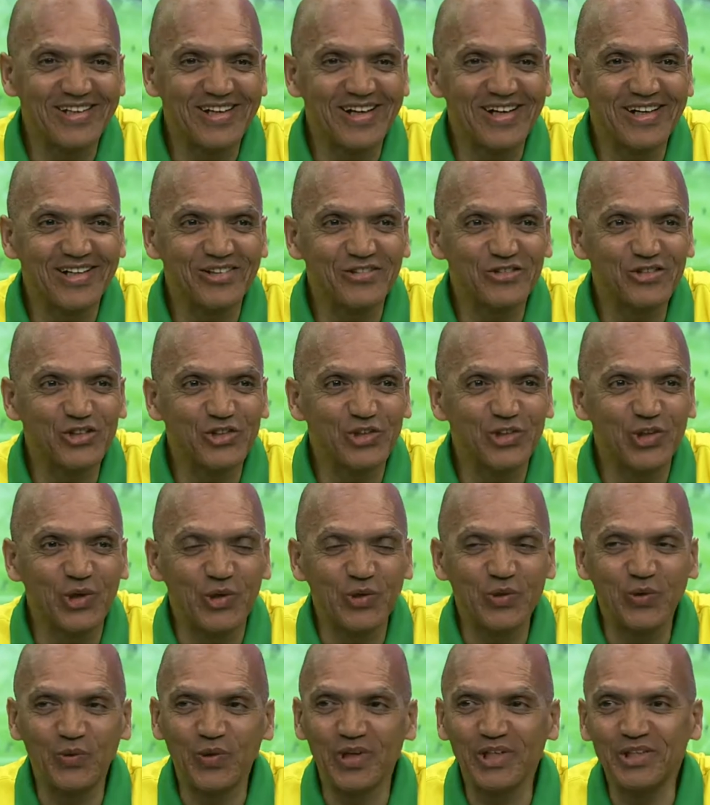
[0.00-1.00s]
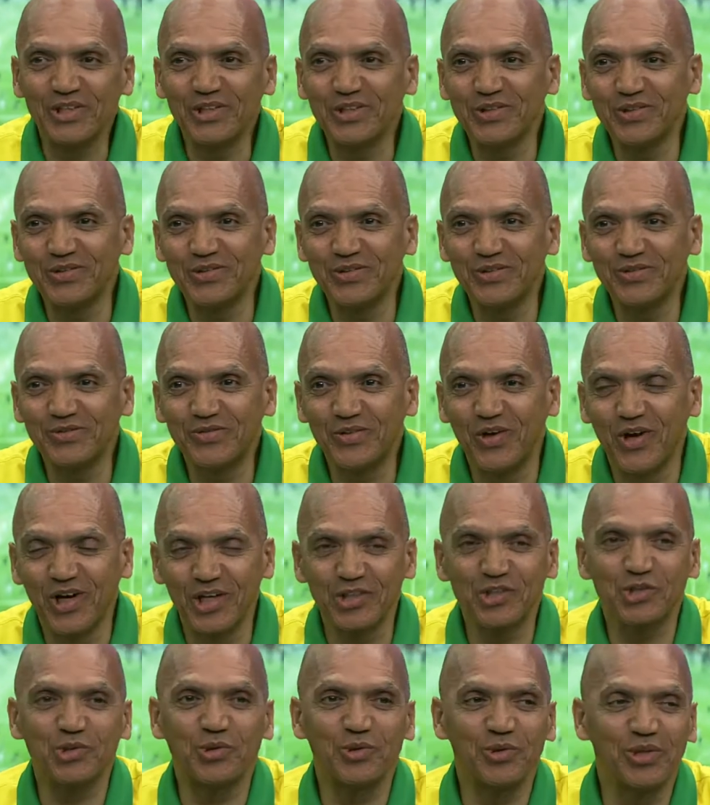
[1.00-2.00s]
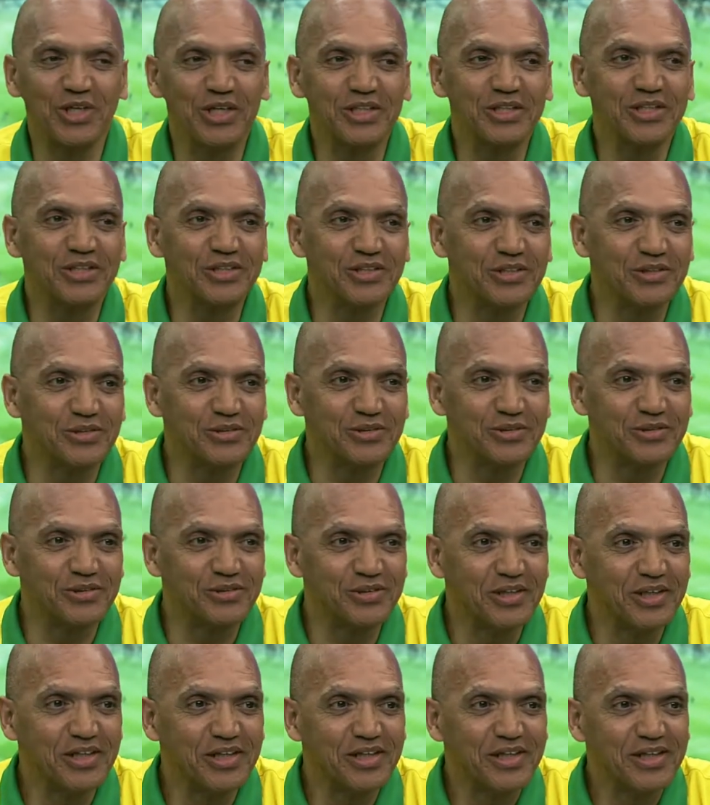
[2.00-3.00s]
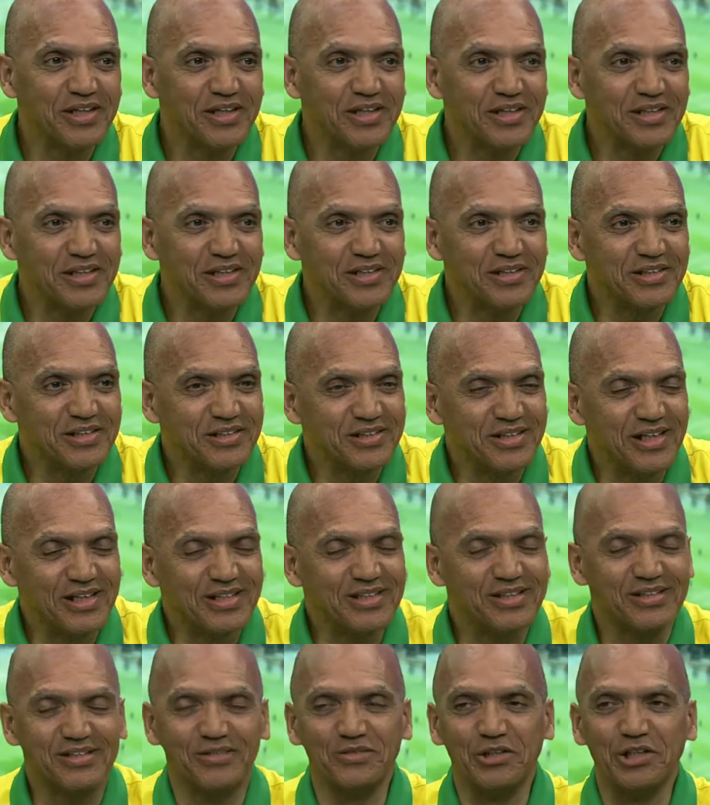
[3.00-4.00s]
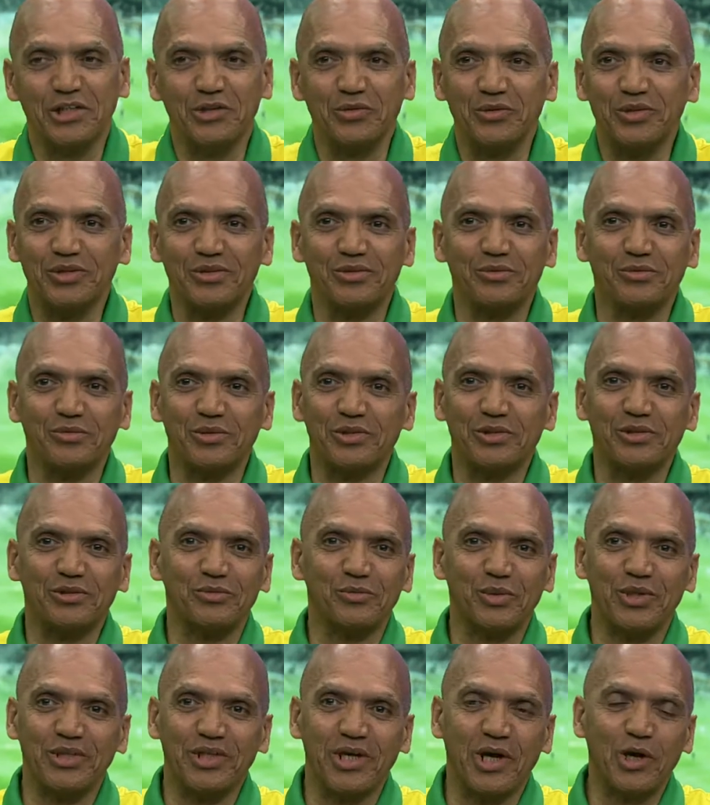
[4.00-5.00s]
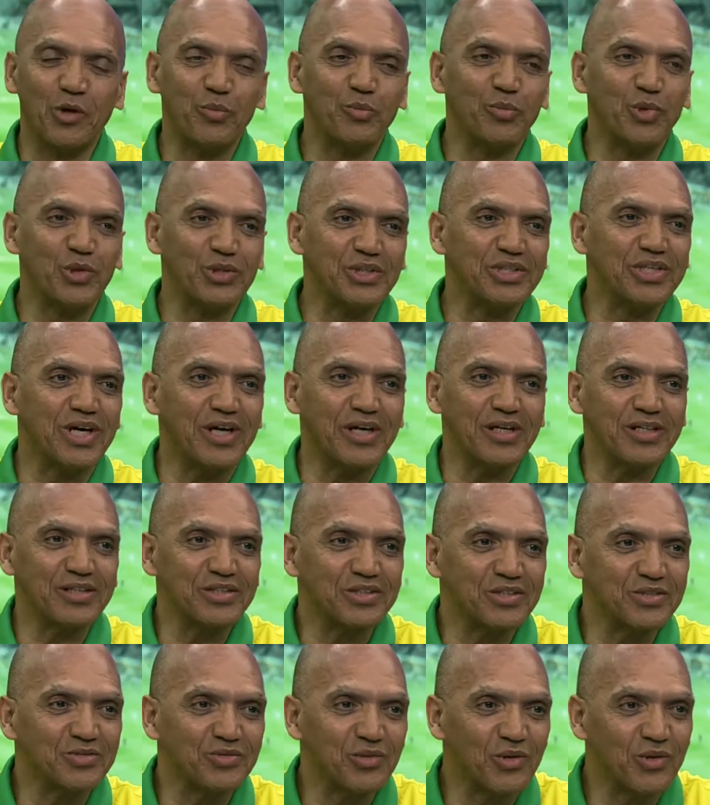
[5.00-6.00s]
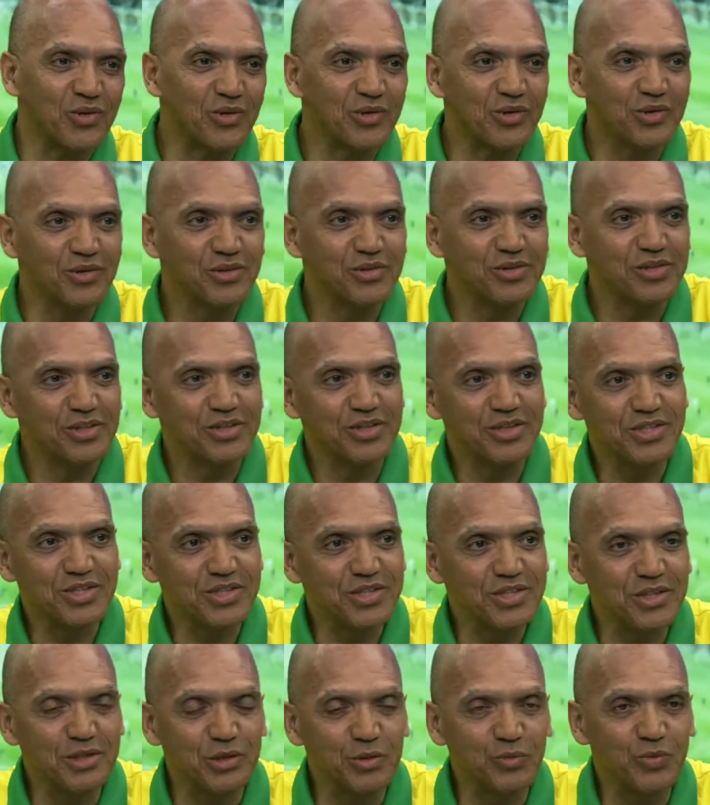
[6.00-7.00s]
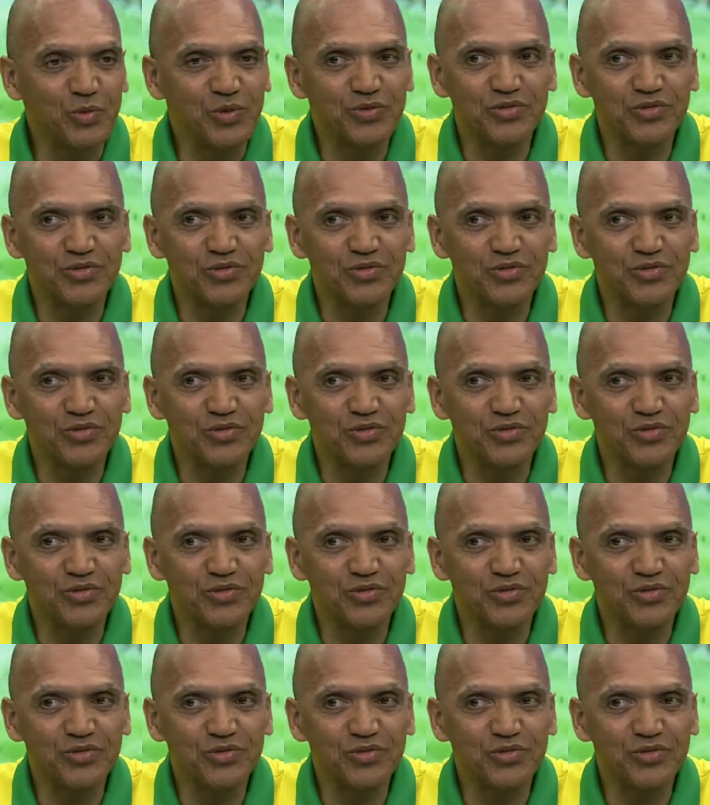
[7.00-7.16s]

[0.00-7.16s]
I, I, don't want to, for us to get into, mm. into that where we, we, we now put targets for this team.